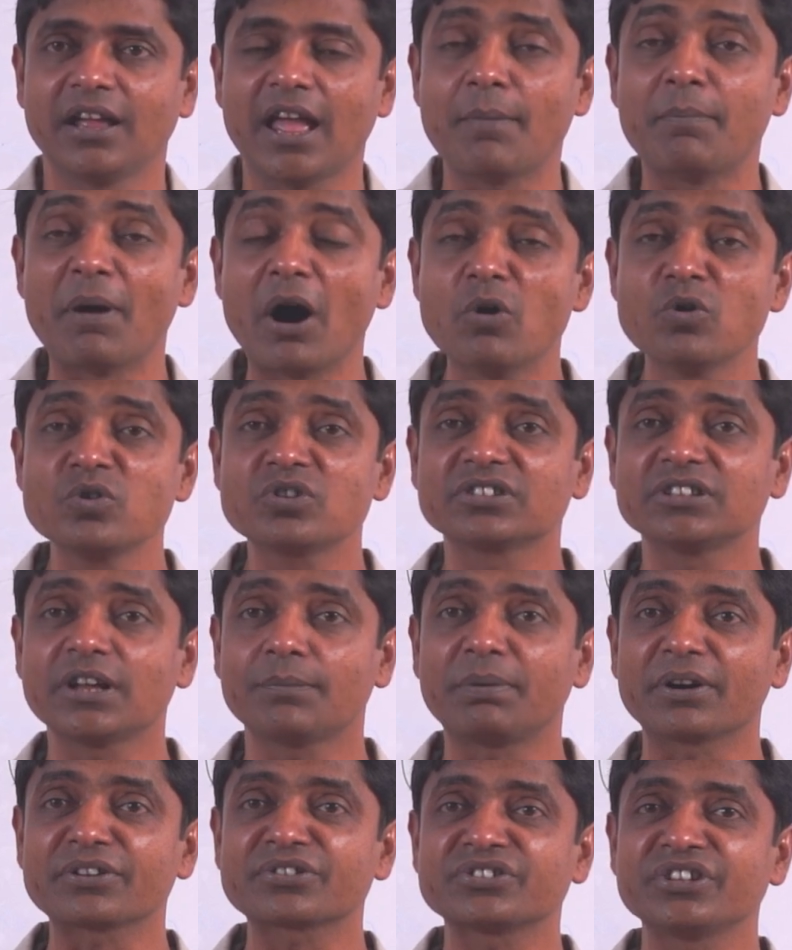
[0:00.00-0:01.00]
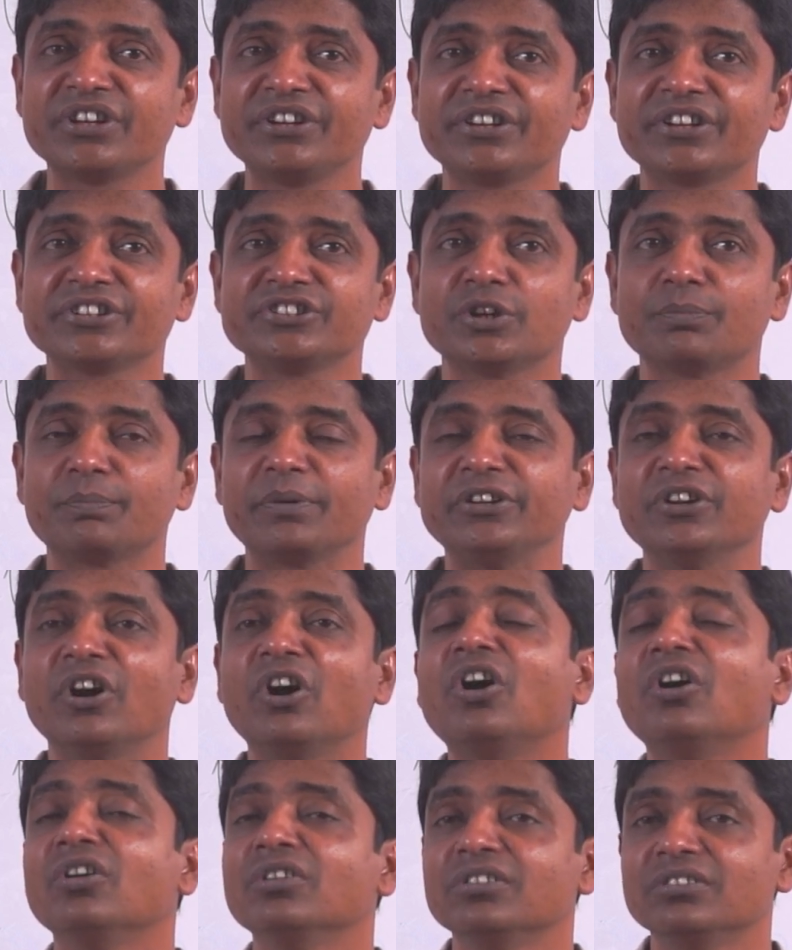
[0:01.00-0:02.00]
about the percentage of
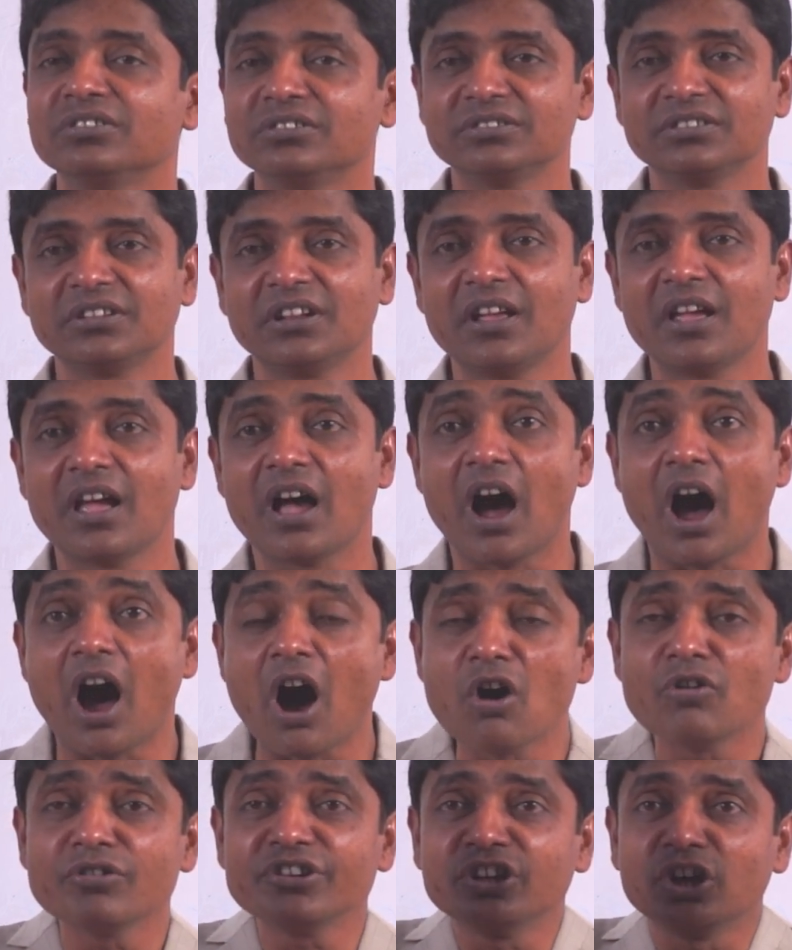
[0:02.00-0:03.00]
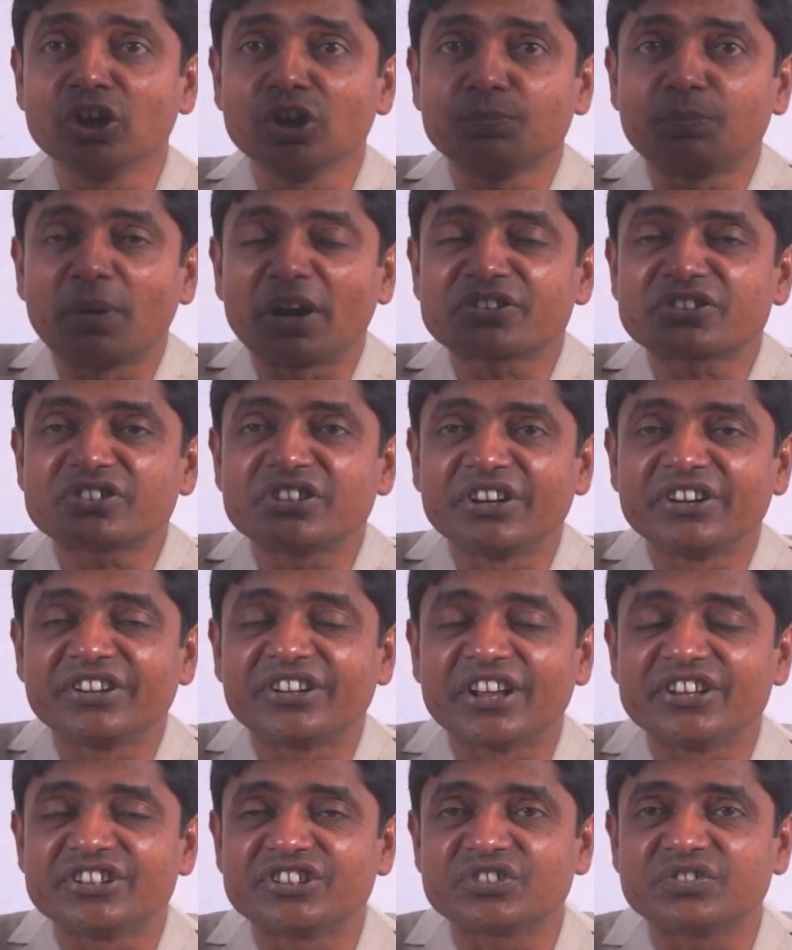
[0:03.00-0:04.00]
enol. How enol
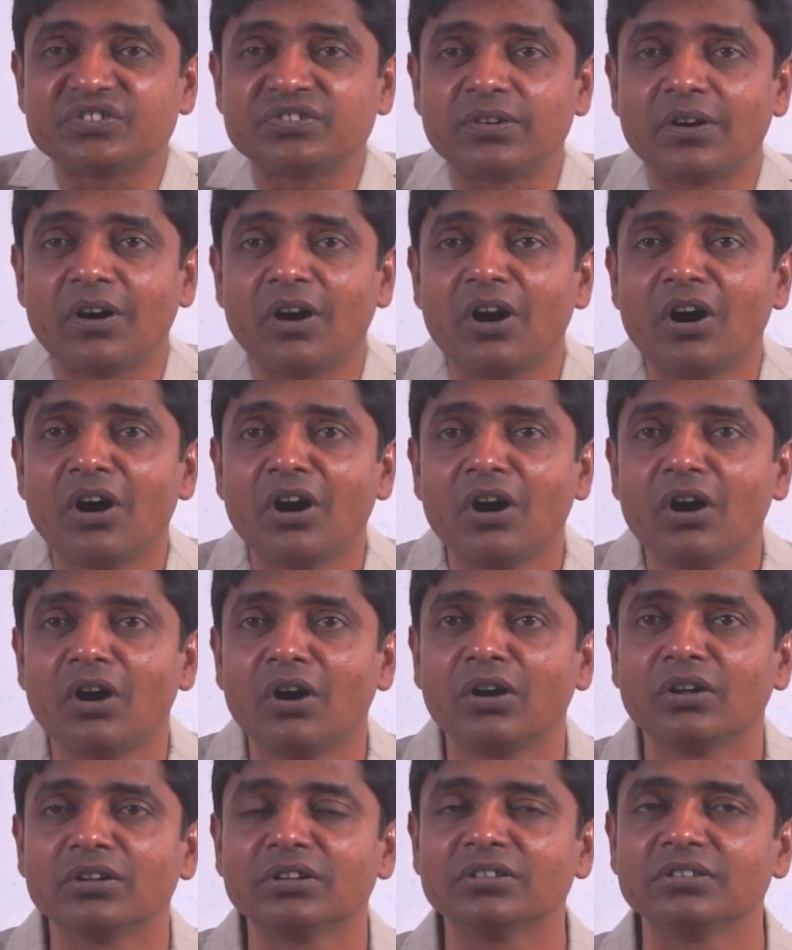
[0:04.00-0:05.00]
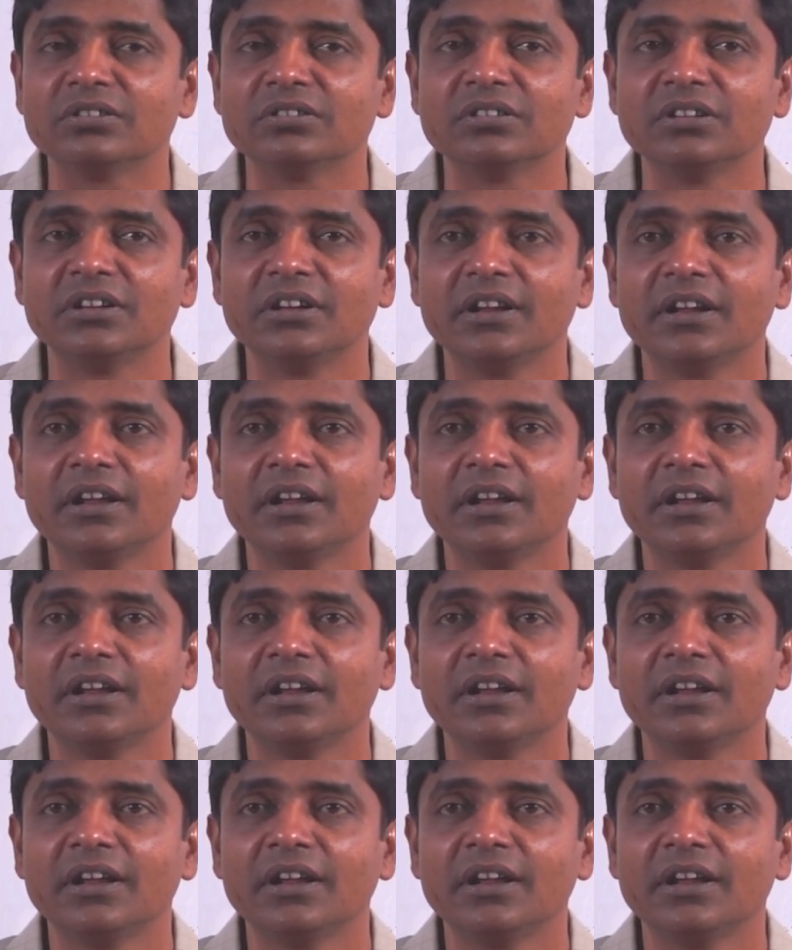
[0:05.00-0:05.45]
percentage fall?